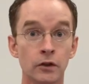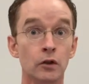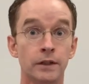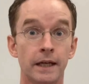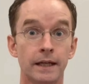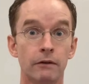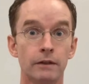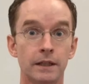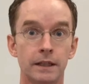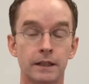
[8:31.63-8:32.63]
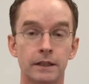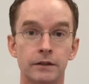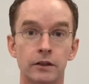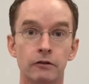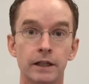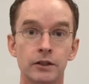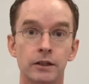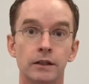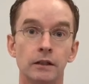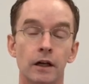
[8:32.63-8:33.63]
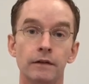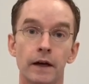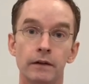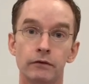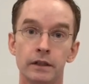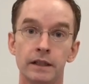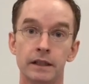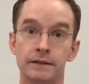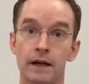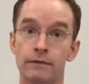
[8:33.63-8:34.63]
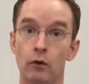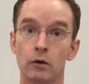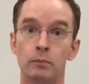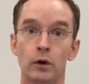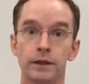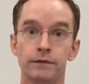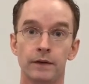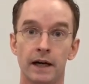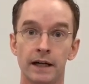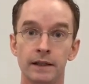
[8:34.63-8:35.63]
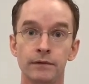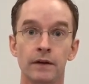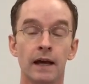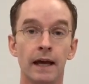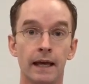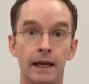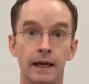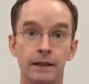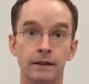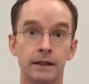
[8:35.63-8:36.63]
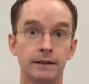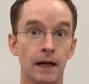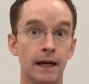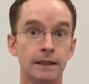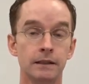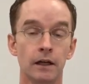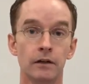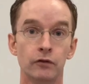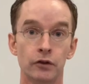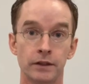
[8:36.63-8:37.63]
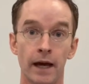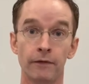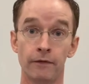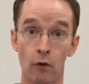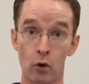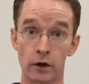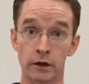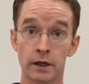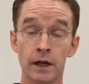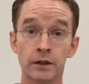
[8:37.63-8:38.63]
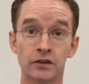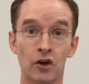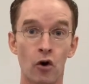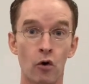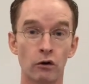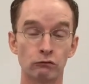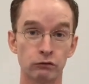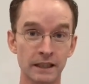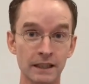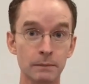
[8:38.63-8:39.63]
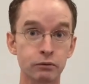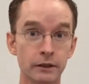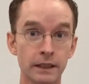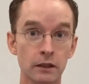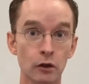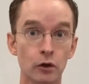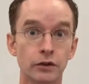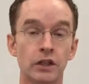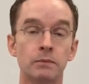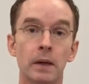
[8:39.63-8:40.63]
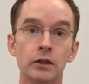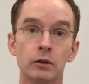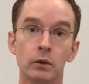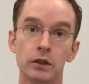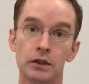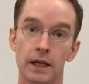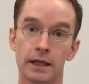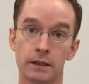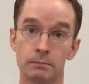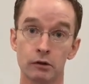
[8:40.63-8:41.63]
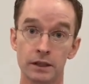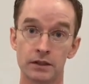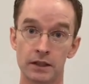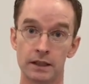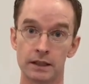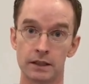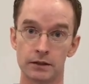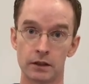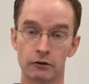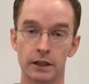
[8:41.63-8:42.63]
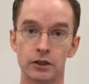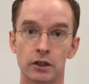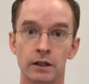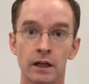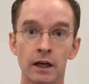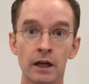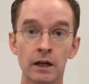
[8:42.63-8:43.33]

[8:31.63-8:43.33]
So taking everything into consideration, the Lovevery is at 4.5 and the Tiny Love was at 4. So really pretty close, especially when you take the price into consideration.